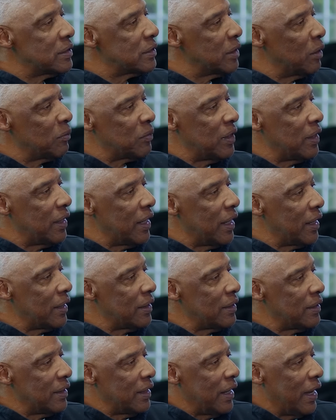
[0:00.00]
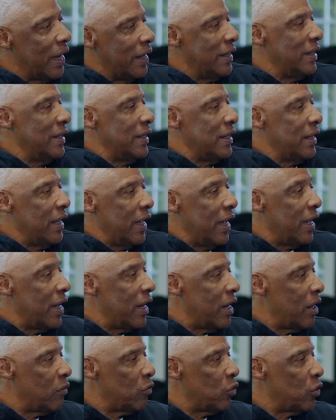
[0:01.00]
right. something that I didn't
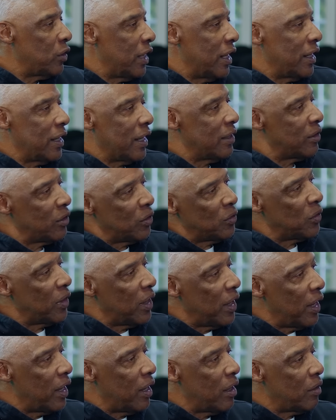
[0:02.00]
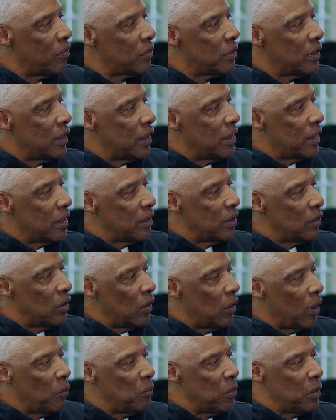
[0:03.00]
have or that I don't have. You
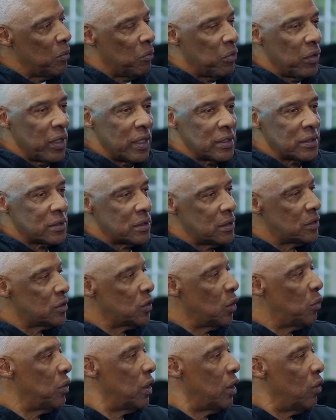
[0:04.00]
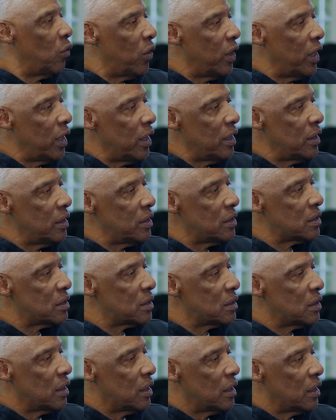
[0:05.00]
know, I've been blessed in so many
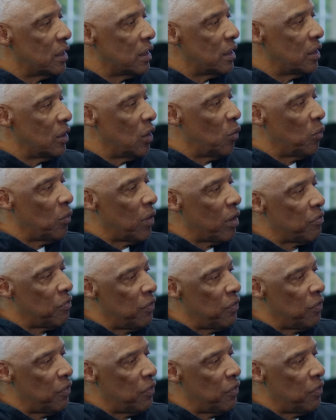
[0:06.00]
ways. You know, my